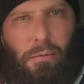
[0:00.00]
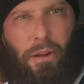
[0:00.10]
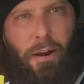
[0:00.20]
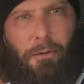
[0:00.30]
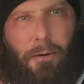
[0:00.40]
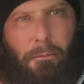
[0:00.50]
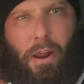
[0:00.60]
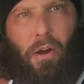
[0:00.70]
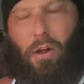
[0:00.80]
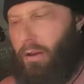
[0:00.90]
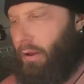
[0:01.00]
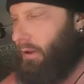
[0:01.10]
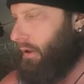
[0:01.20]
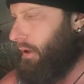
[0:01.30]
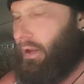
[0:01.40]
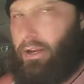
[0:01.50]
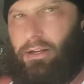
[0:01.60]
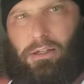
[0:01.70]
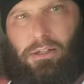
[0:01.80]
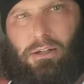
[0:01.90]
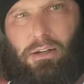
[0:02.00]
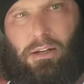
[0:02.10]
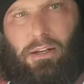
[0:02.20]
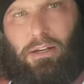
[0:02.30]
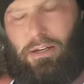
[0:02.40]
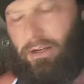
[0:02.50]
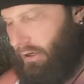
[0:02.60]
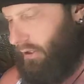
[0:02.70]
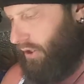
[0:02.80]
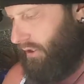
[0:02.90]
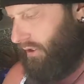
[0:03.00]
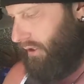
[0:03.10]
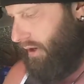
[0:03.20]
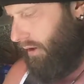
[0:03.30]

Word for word: with every meal is is just